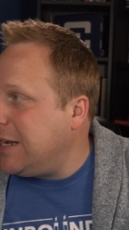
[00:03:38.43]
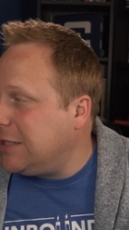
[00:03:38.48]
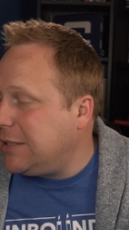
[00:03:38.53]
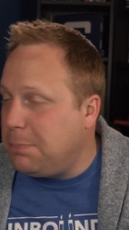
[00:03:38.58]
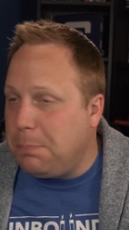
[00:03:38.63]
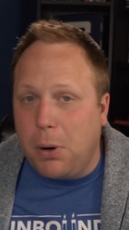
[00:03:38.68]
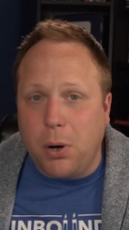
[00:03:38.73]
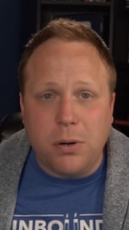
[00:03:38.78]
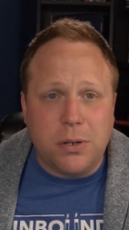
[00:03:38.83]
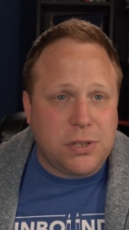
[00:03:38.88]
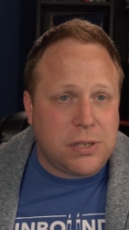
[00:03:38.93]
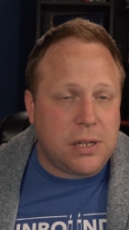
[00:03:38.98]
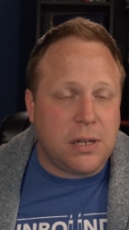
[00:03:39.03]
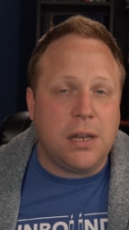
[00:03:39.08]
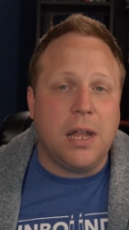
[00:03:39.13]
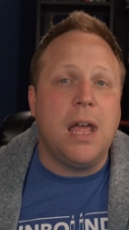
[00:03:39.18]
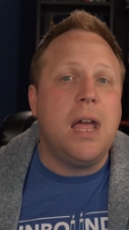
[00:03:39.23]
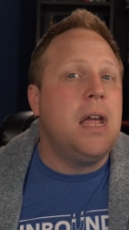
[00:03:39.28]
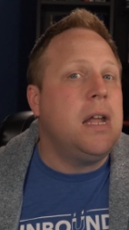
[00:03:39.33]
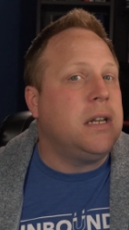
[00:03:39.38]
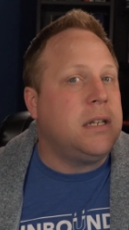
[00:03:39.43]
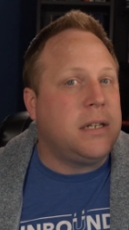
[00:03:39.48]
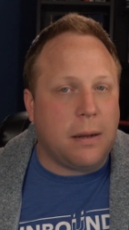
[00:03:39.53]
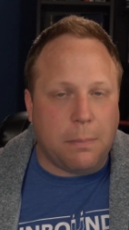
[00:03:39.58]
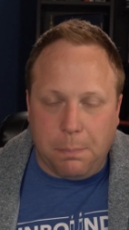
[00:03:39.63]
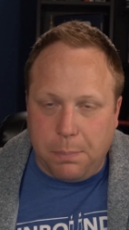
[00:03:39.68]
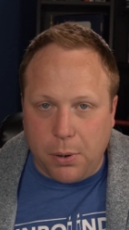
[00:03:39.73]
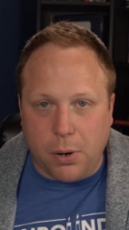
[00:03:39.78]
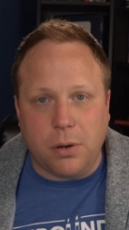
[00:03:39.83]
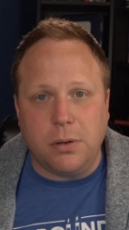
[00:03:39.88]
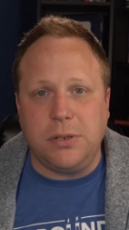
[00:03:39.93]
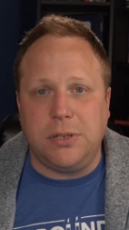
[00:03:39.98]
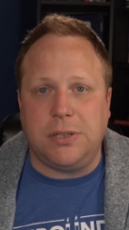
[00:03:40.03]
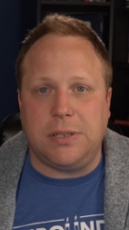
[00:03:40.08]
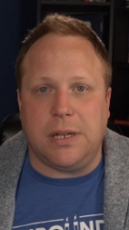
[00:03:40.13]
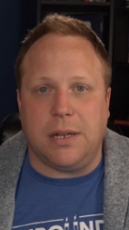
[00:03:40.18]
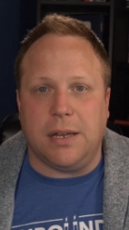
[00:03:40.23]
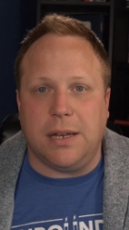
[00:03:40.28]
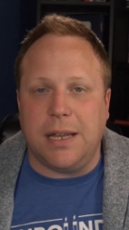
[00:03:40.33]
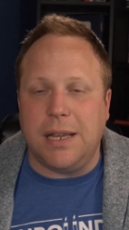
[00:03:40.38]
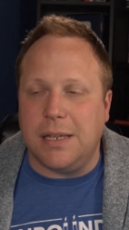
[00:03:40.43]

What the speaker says: It's person to person.